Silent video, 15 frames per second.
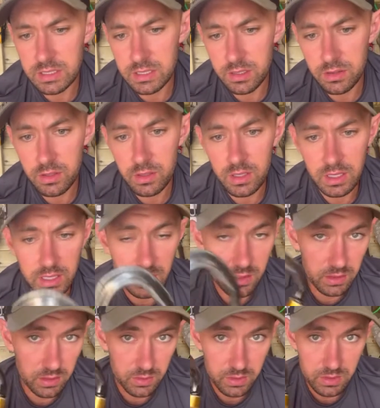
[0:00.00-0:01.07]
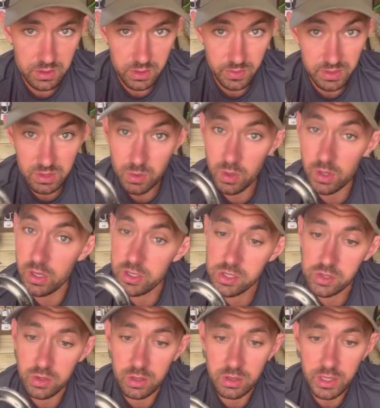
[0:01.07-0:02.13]
to 30 kilonewtons, so it's quite a
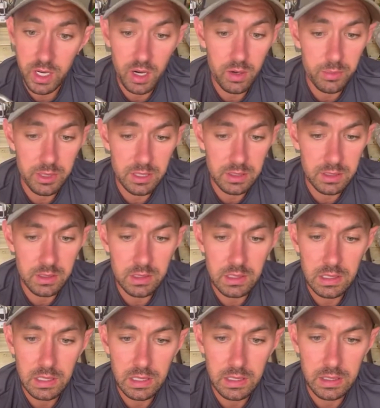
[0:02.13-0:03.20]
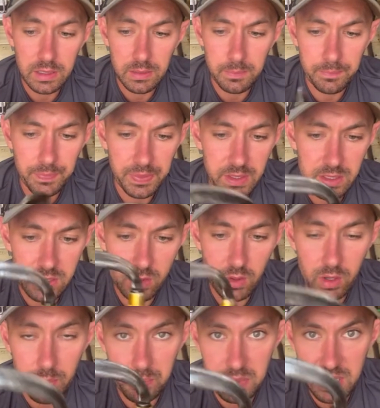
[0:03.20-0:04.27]
strong carabiner. It's
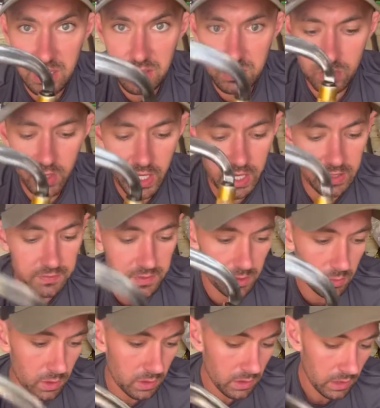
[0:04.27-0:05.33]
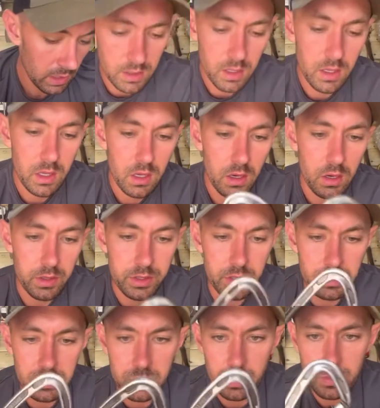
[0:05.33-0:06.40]
quite a big, sort of hefty one. I
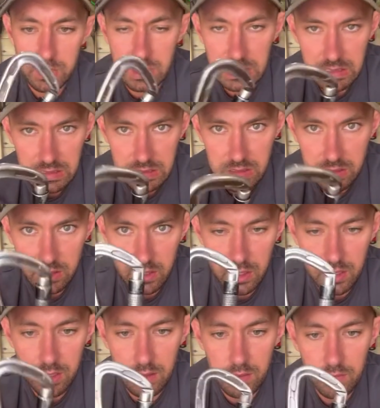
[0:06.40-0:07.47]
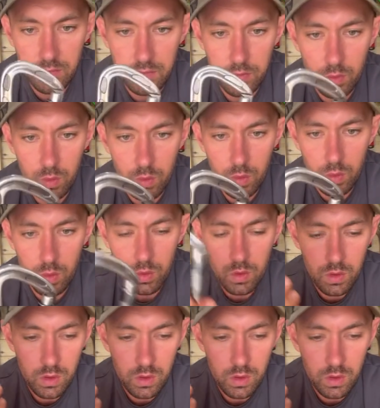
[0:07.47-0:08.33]
use these for